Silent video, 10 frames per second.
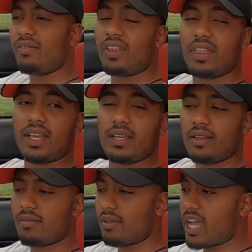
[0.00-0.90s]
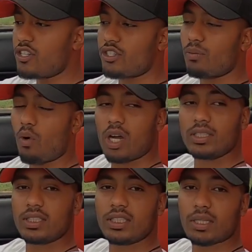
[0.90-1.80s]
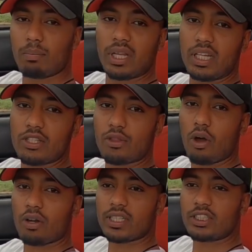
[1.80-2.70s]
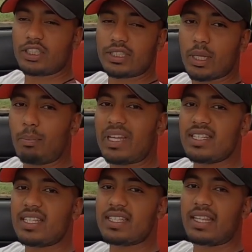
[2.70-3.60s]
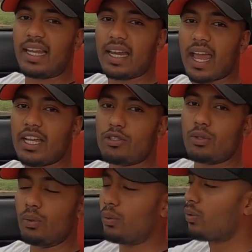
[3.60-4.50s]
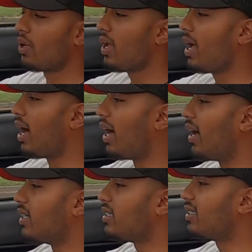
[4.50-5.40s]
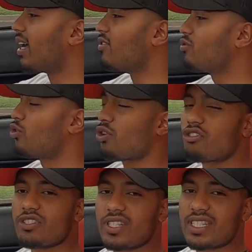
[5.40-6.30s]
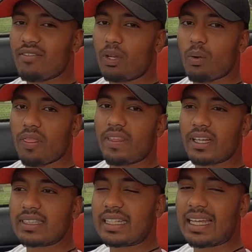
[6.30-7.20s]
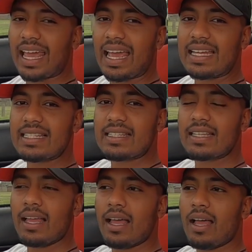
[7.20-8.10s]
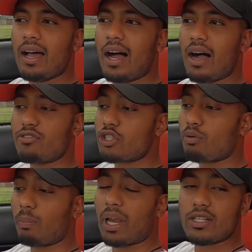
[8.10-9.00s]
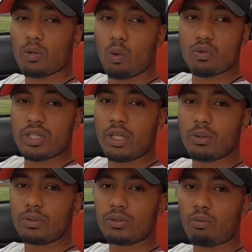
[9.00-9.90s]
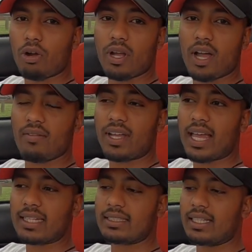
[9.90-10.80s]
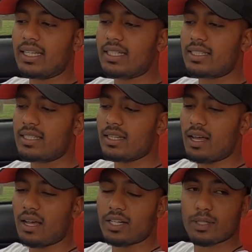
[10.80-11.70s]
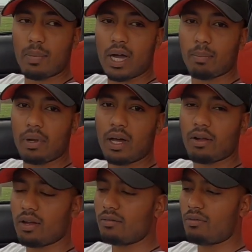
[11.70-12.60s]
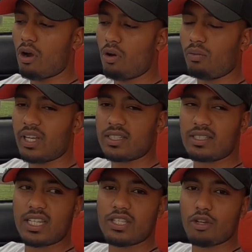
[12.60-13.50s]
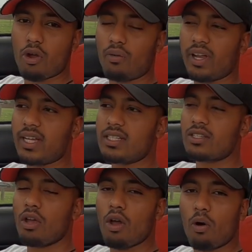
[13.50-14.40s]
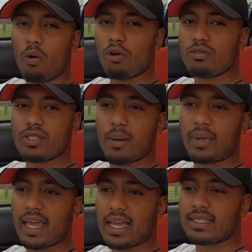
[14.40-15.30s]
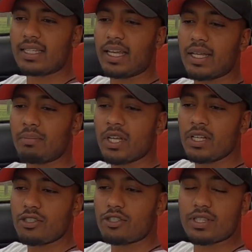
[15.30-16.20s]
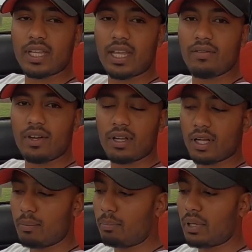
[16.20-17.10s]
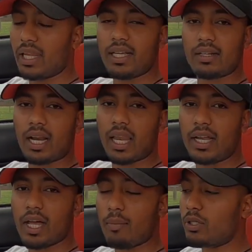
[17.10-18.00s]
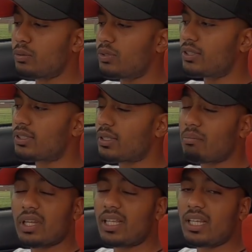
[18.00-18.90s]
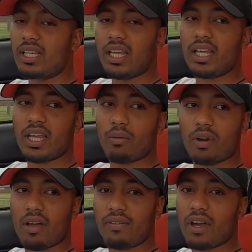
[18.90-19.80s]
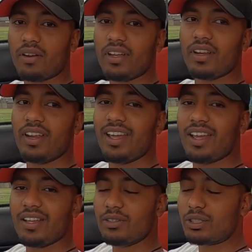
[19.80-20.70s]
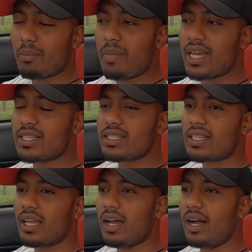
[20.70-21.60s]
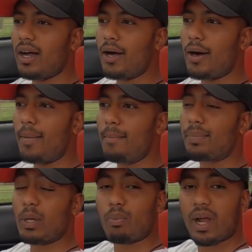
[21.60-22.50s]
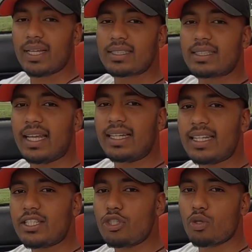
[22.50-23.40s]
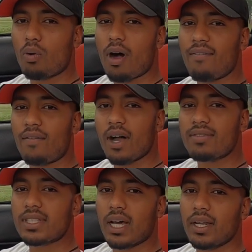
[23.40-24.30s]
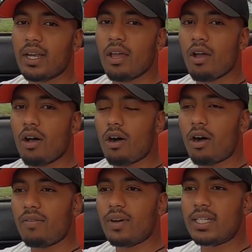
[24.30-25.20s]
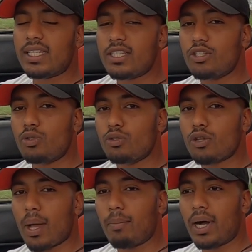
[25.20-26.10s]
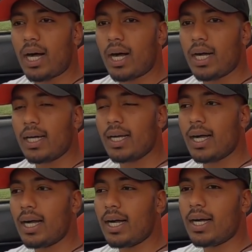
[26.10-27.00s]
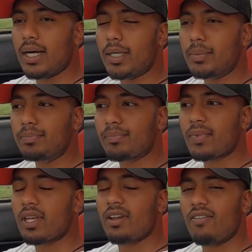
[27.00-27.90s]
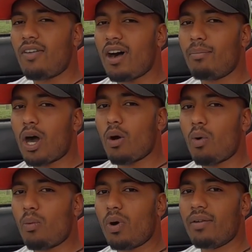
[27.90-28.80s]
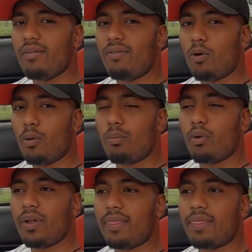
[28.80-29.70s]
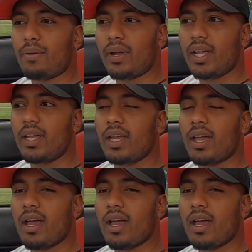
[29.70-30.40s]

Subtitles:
Everything engine-wise is completely stock. It's just the B16A2. It's done 271,000 Ks. I've just replaced all seals, rocket cover gaskets, the spark plug O-rings, dizzy O-rings, oil sump gasket, just to give it a complete cleanup. It was completely leaking when I found it. It was a mess. The brakes, they're DC2R 5 stud off a DC2 Type R, 5x11 4.3.